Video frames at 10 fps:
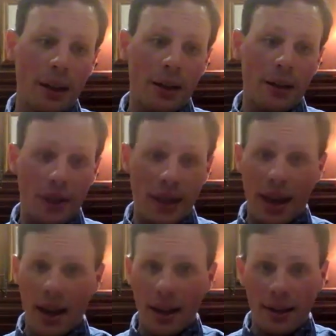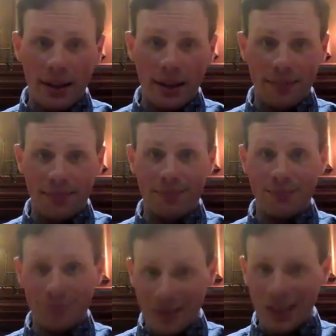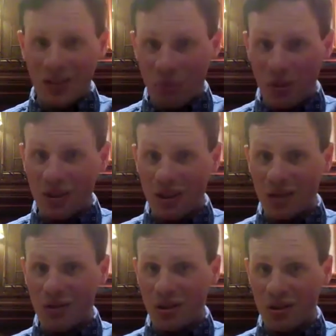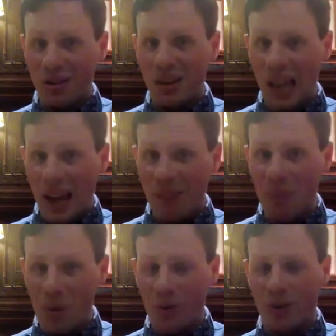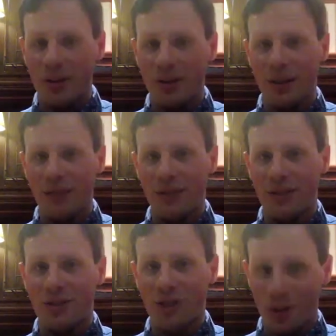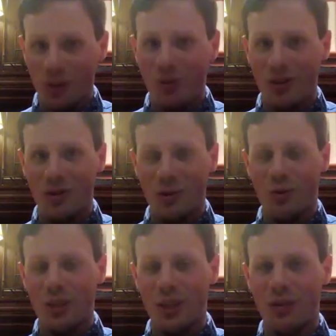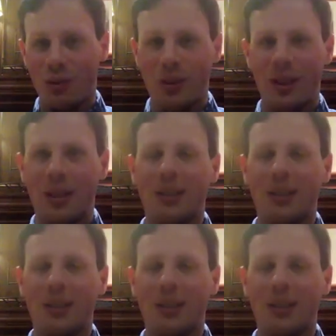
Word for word: to say, hey, like this book could have sold a lot more if it just wasn't 2020.